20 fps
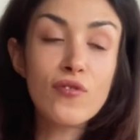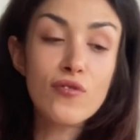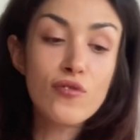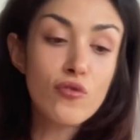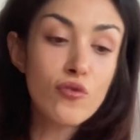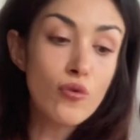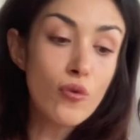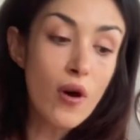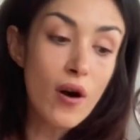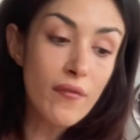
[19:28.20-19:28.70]

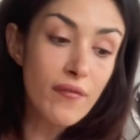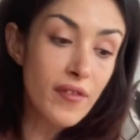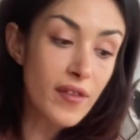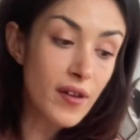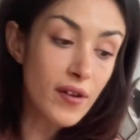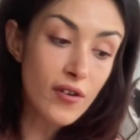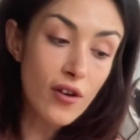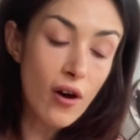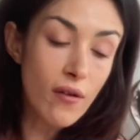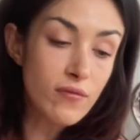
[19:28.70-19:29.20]
2 of the
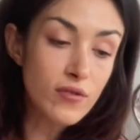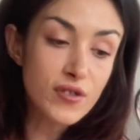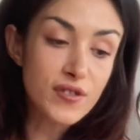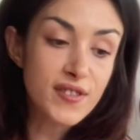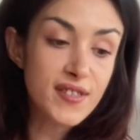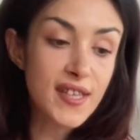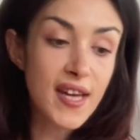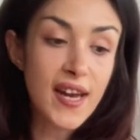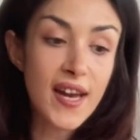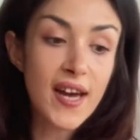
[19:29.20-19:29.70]
novels
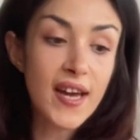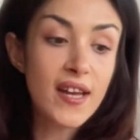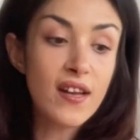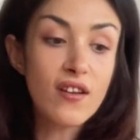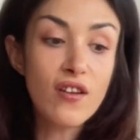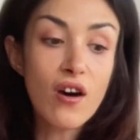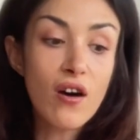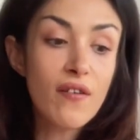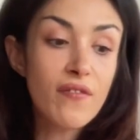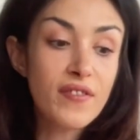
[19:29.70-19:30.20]
that I
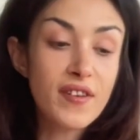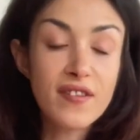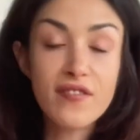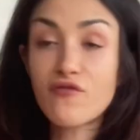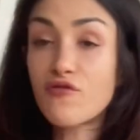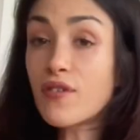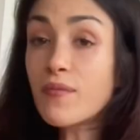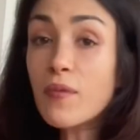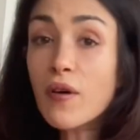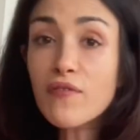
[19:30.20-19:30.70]
love, the
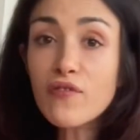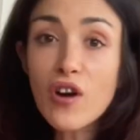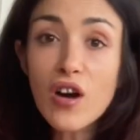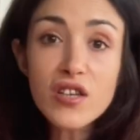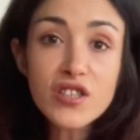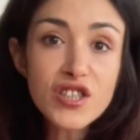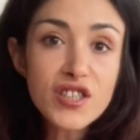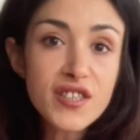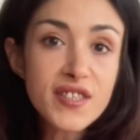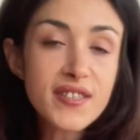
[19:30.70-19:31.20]
Stream of
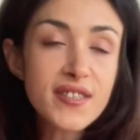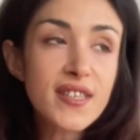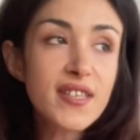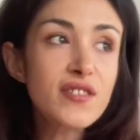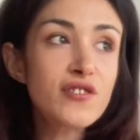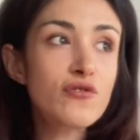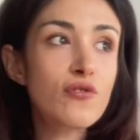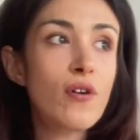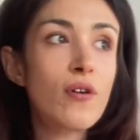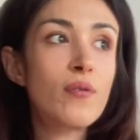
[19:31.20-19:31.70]

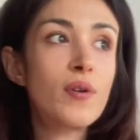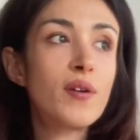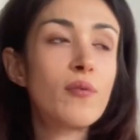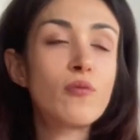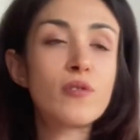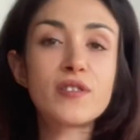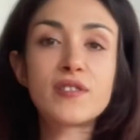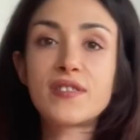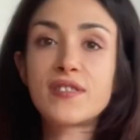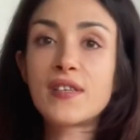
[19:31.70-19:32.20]
Consciousness, so it
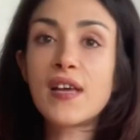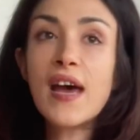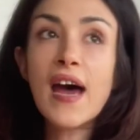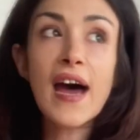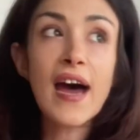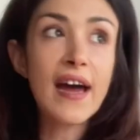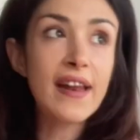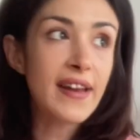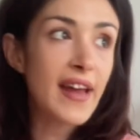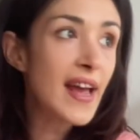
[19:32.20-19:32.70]
was
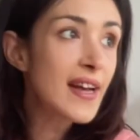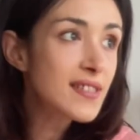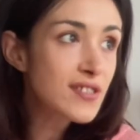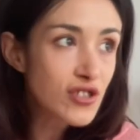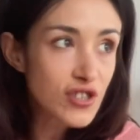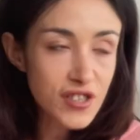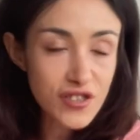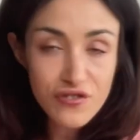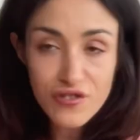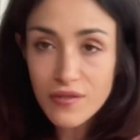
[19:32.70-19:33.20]
an extra
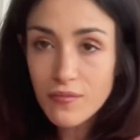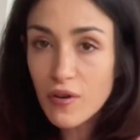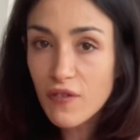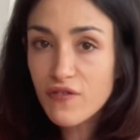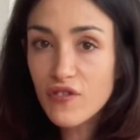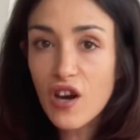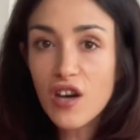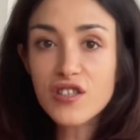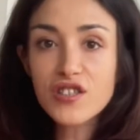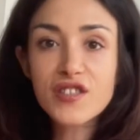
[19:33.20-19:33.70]
stream of
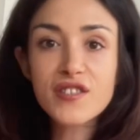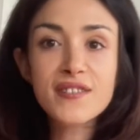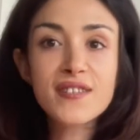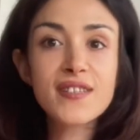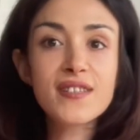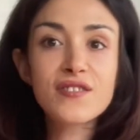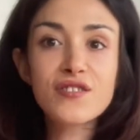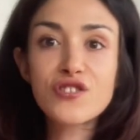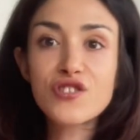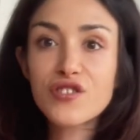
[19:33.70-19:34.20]

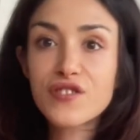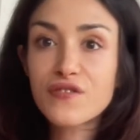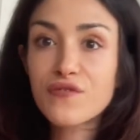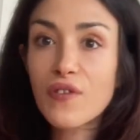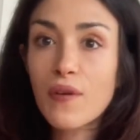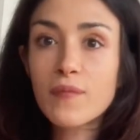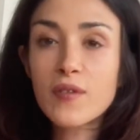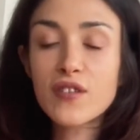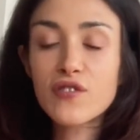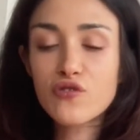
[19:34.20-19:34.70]
consciousness just
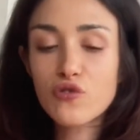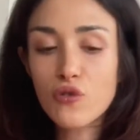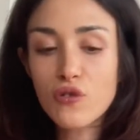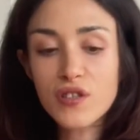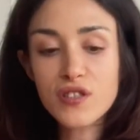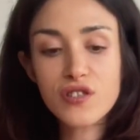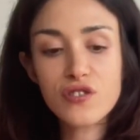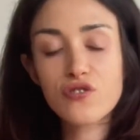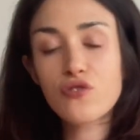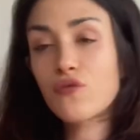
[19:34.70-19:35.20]
from the source.
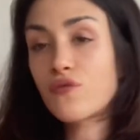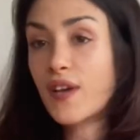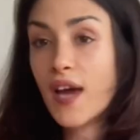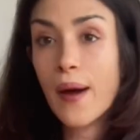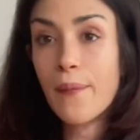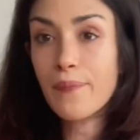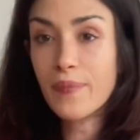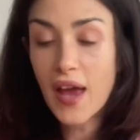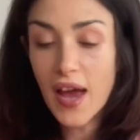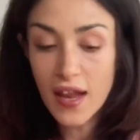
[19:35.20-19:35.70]
So yeah,
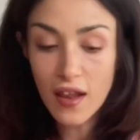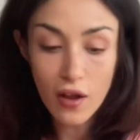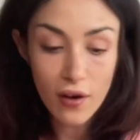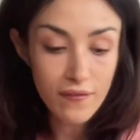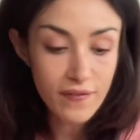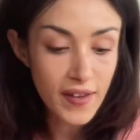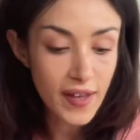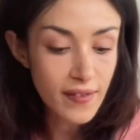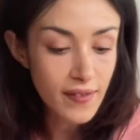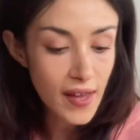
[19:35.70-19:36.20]
I
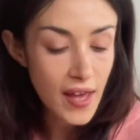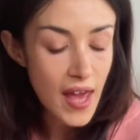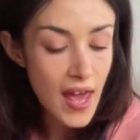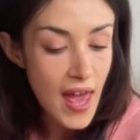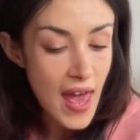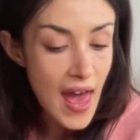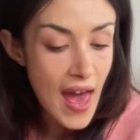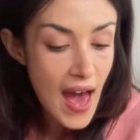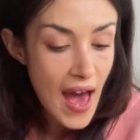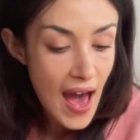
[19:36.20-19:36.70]
loved it.
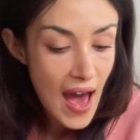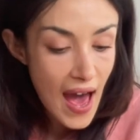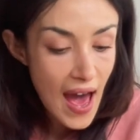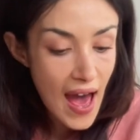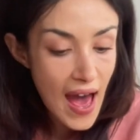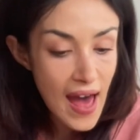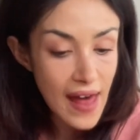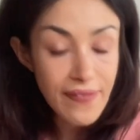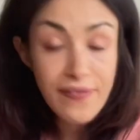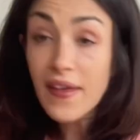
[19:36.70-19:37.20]

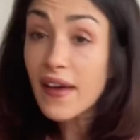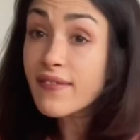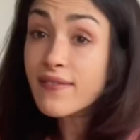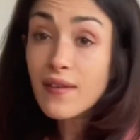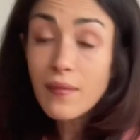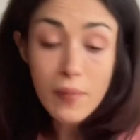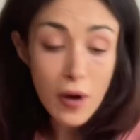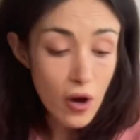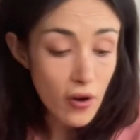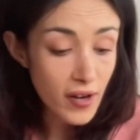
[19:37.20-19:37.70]
And that's
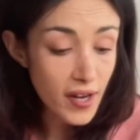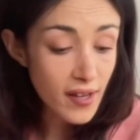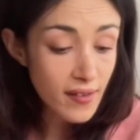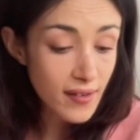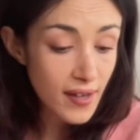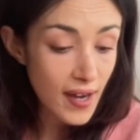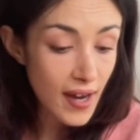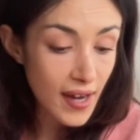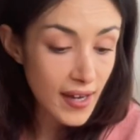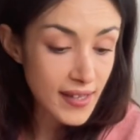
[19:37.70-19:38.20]
about it,
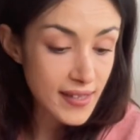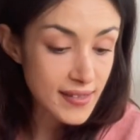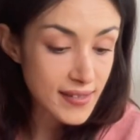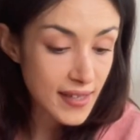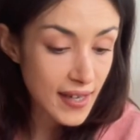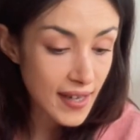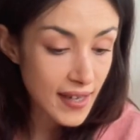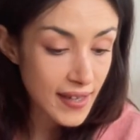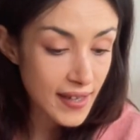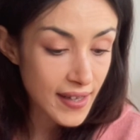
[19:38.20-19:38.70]
guys.
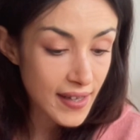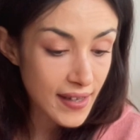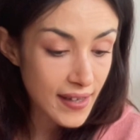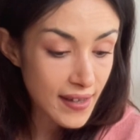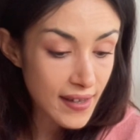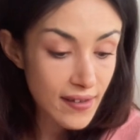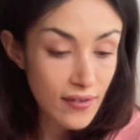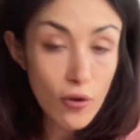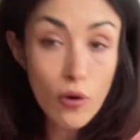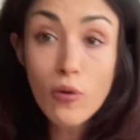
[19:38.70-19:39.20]

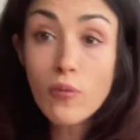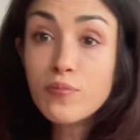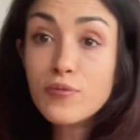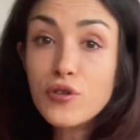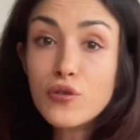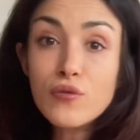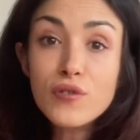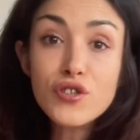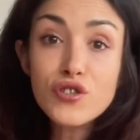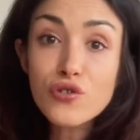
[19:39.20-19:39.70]
I hope you
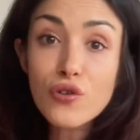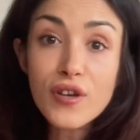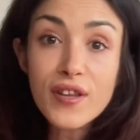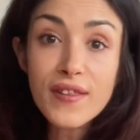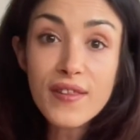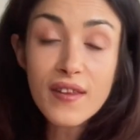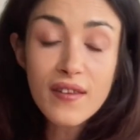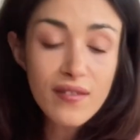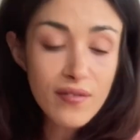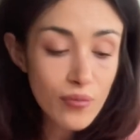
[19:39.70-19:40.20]
enjoyed
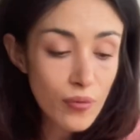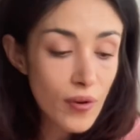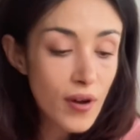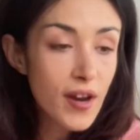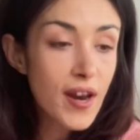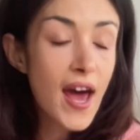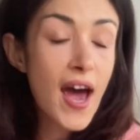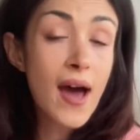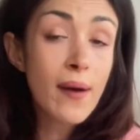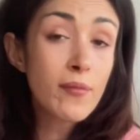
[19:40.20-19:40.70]
this one.
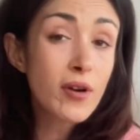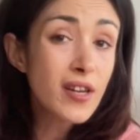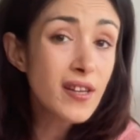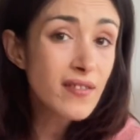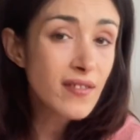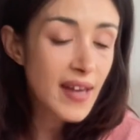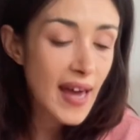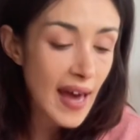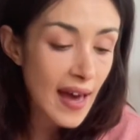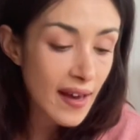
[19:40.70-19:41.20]
I'm gonna
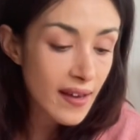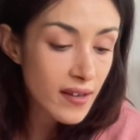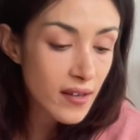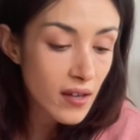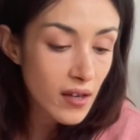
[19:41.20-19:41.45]
tag